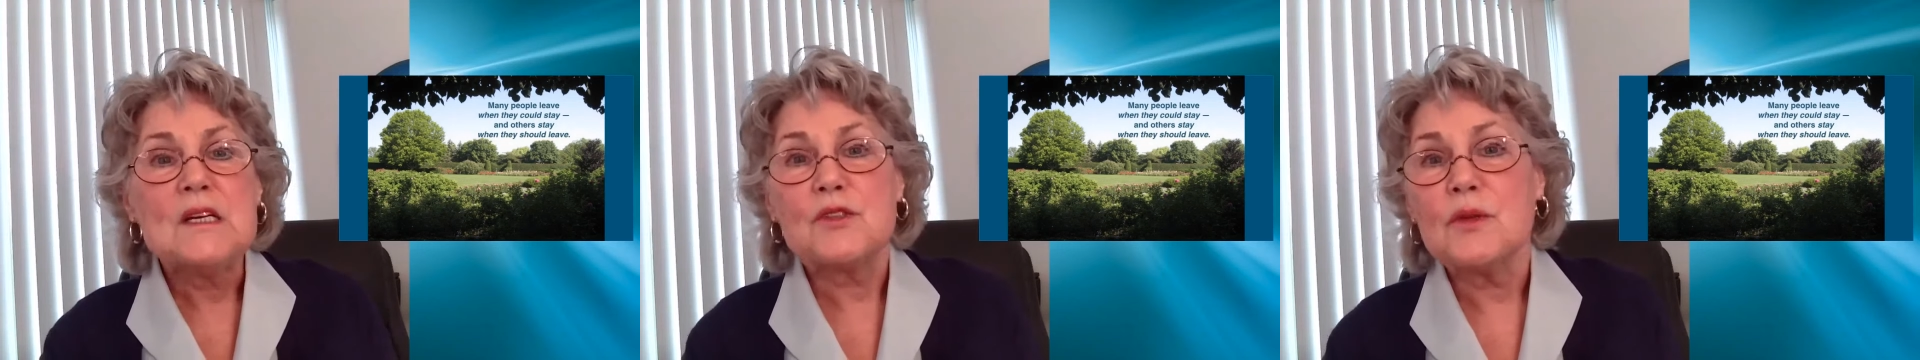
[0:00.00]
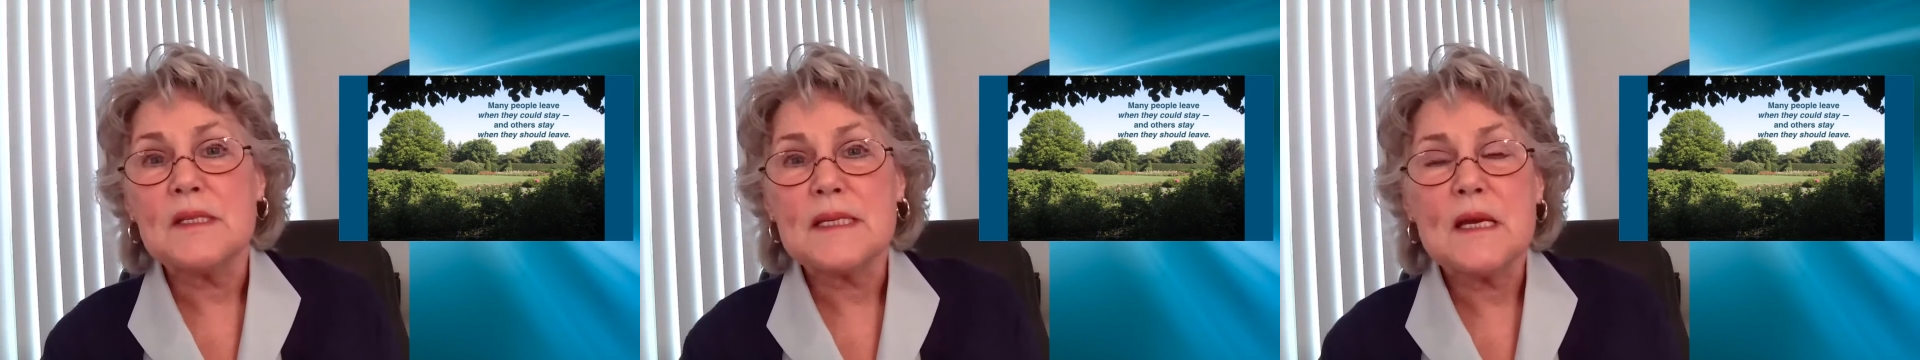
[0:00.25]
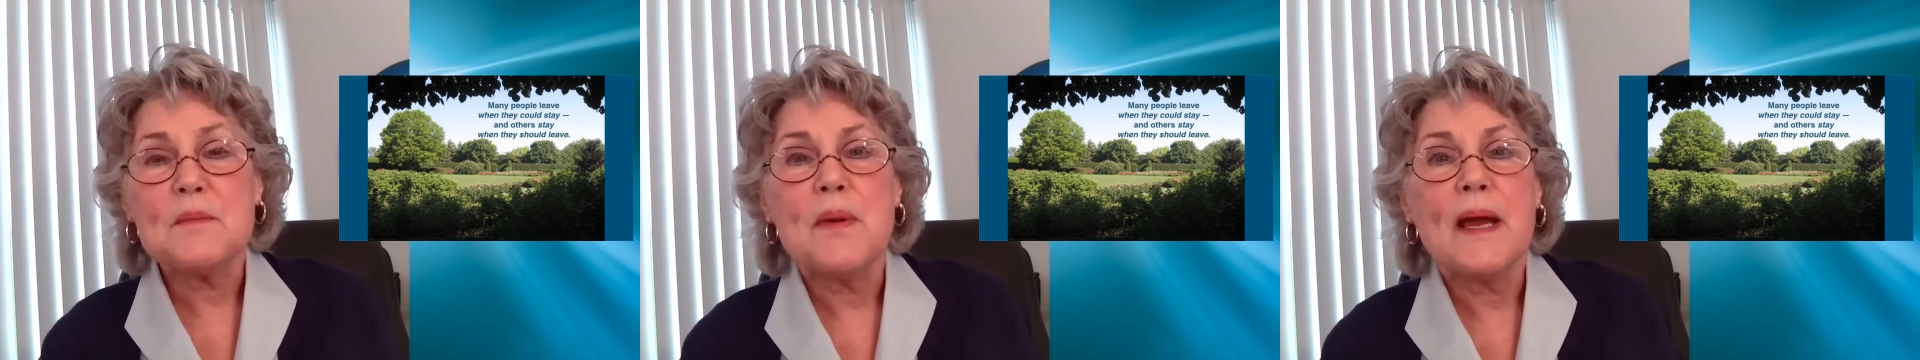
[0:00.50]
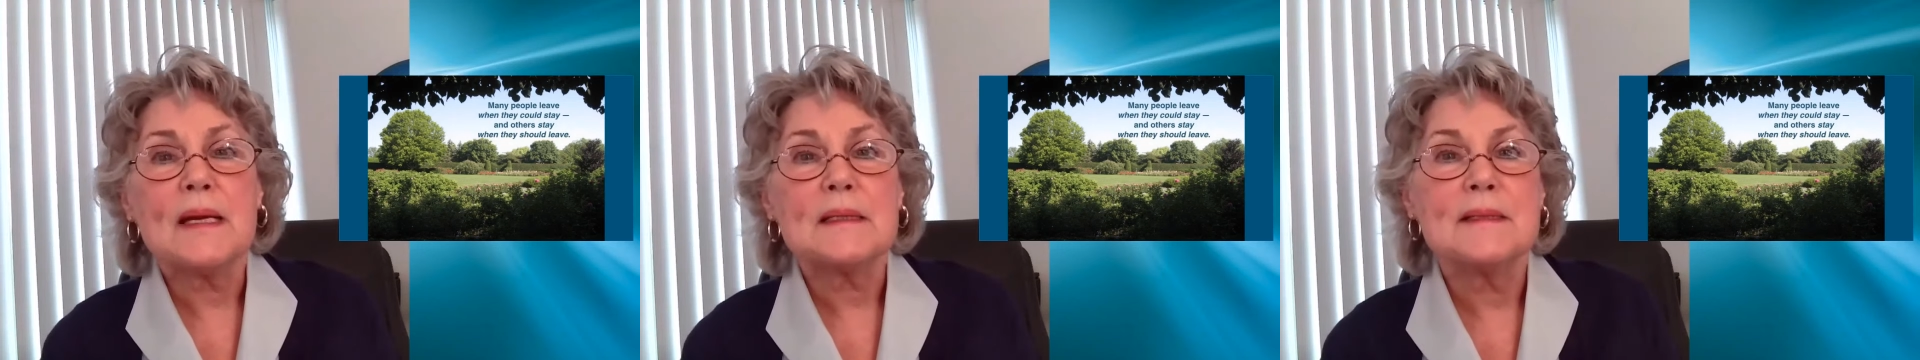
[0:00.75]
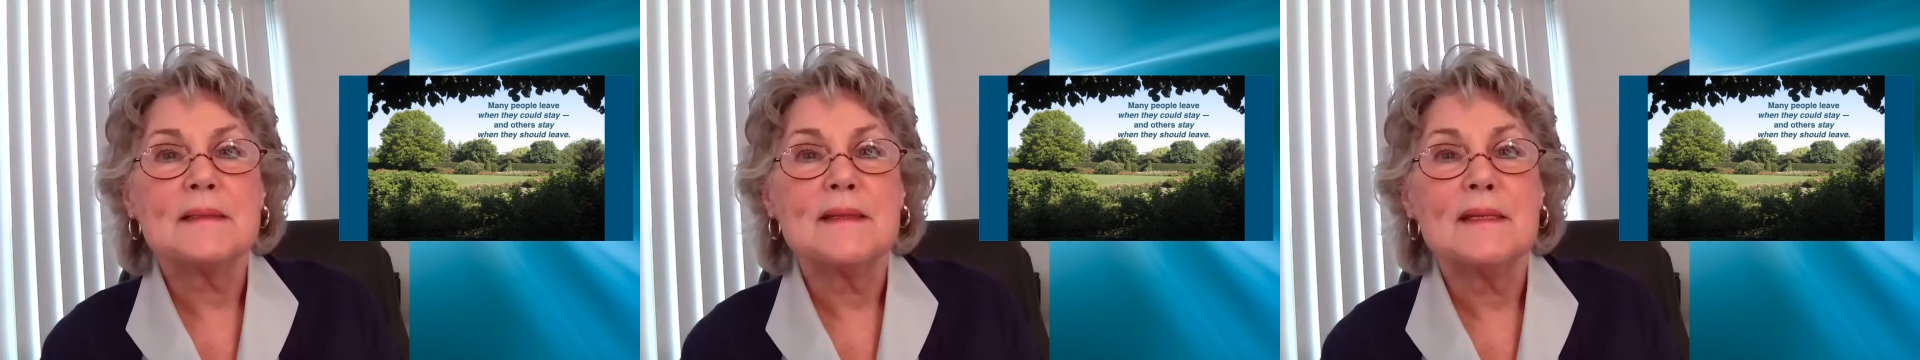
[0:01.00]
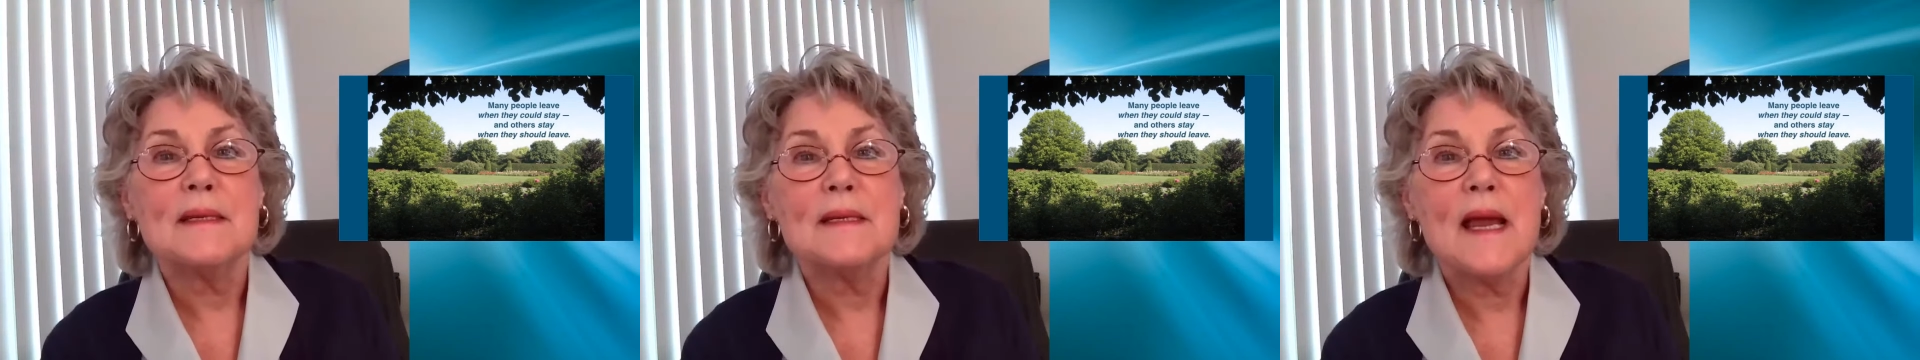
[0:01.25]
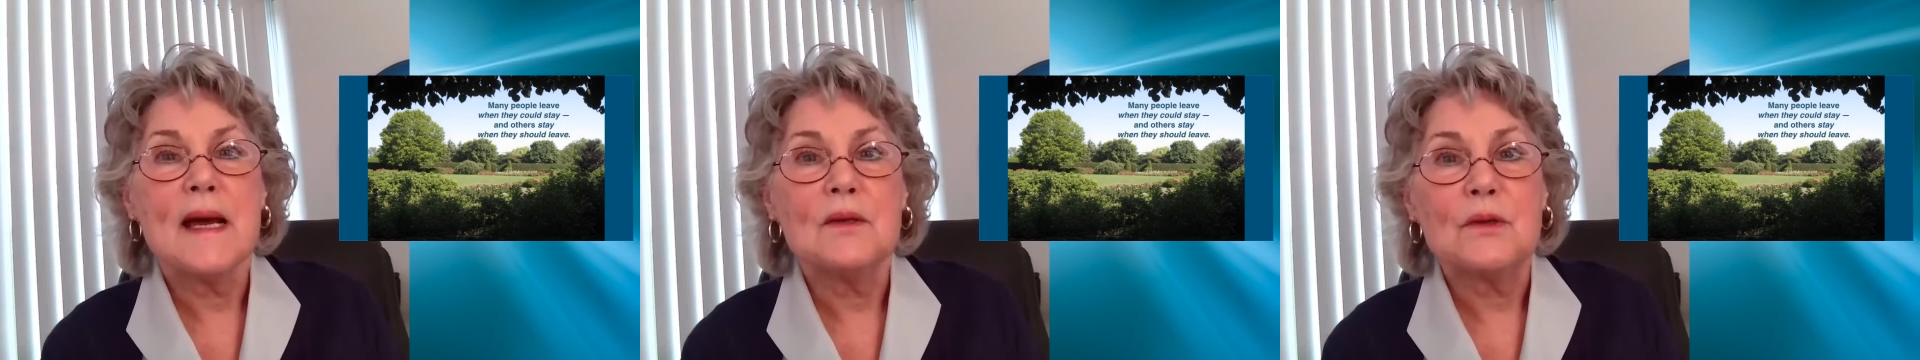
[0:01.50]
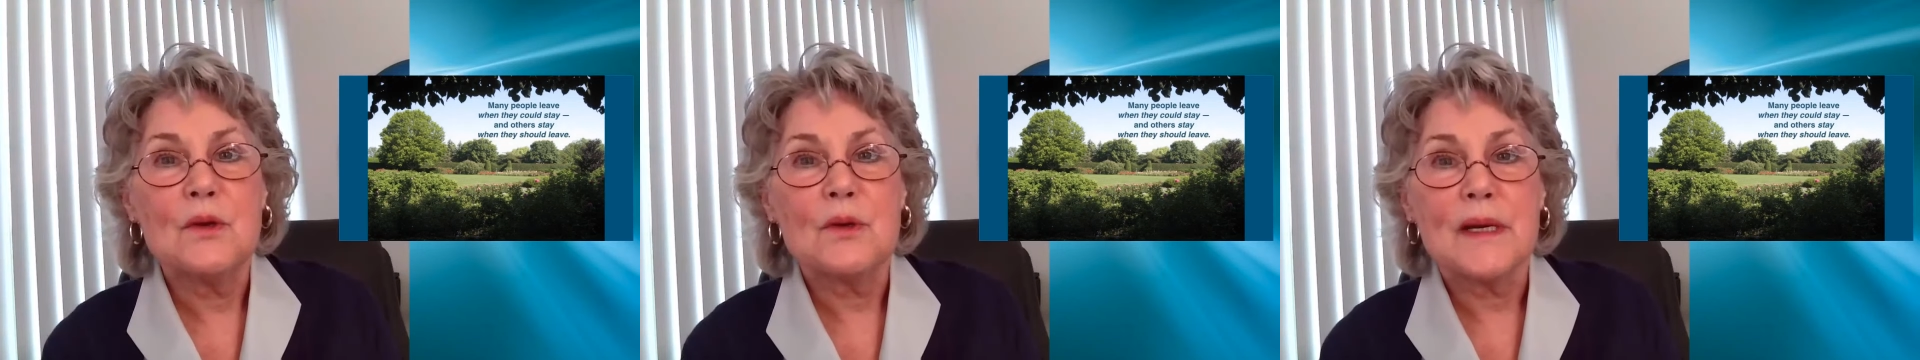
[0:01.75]
So let's get back to the
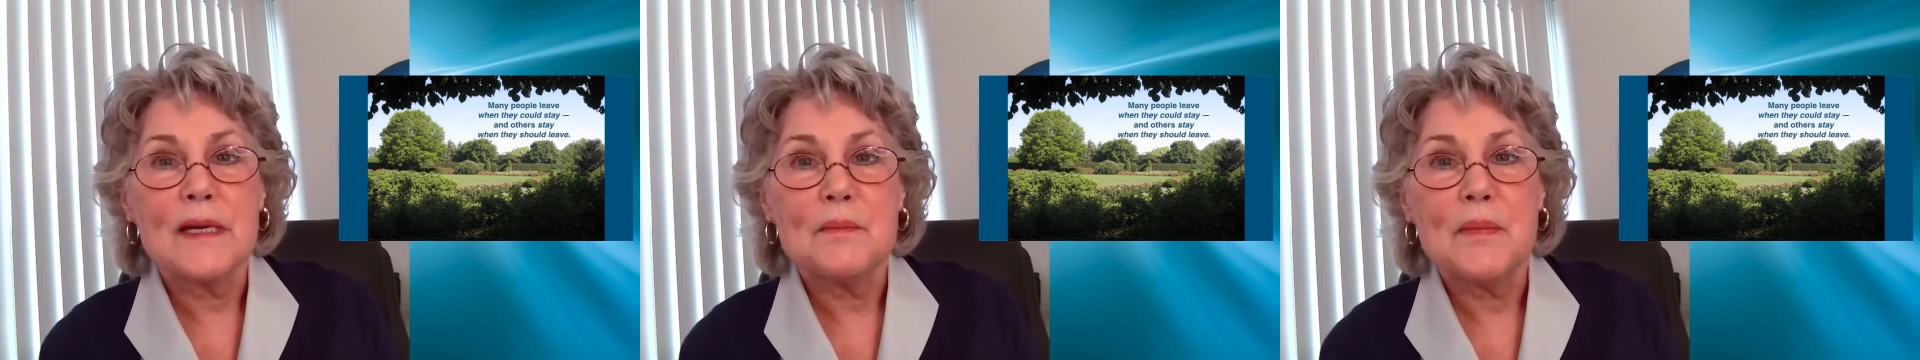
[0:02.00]
allegory